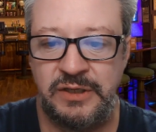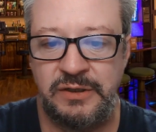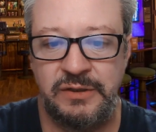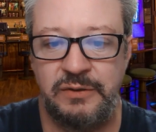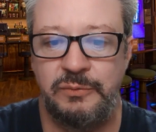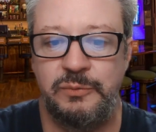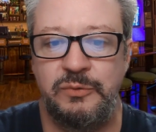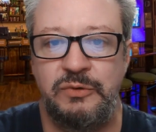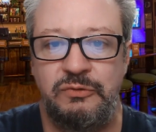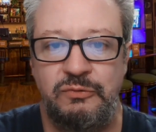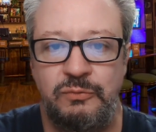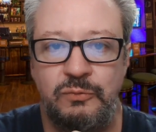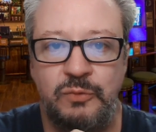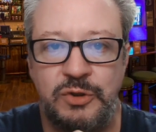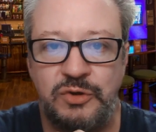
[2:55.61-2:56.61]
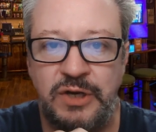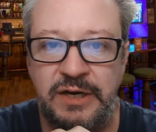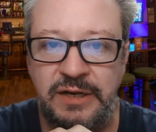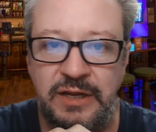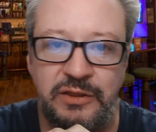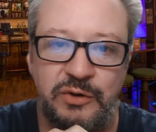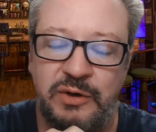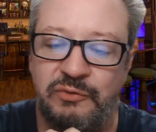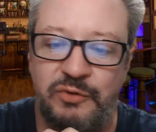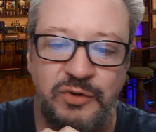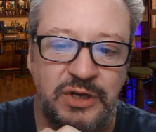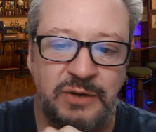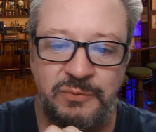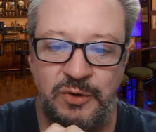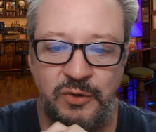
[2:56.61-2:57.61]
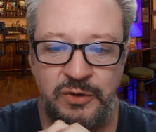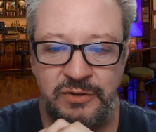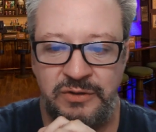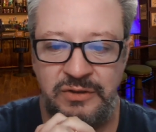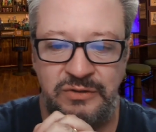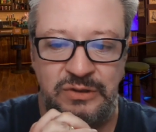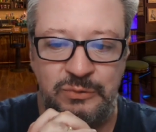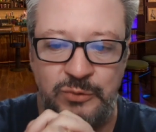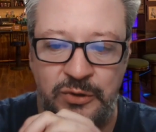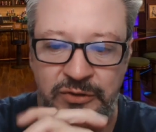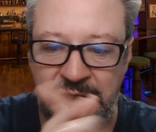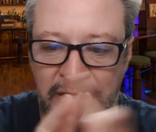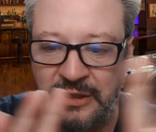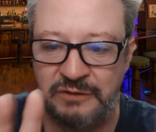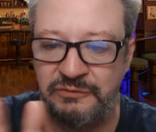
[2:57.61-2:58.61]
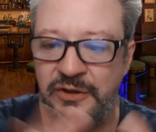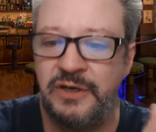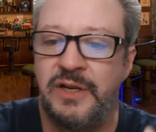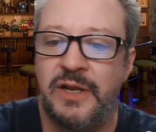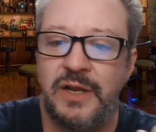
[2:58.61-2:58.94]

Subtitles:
and we try to get there every time we go to Disney World. I love it.